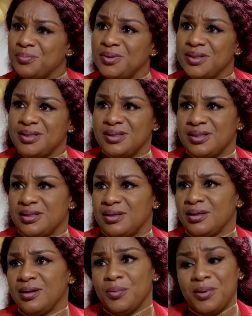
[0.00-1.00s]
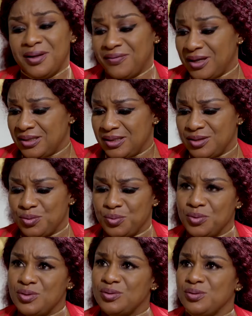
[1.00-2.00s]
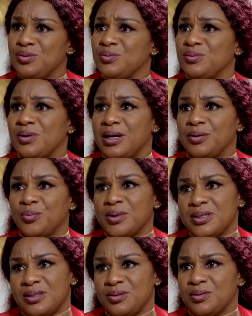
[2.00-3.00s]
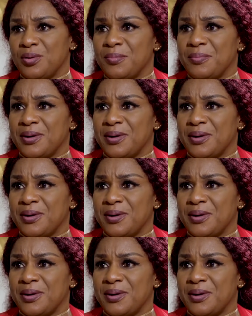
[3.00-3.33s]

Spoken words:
Please. Whatever it is you want to do, can wait till you come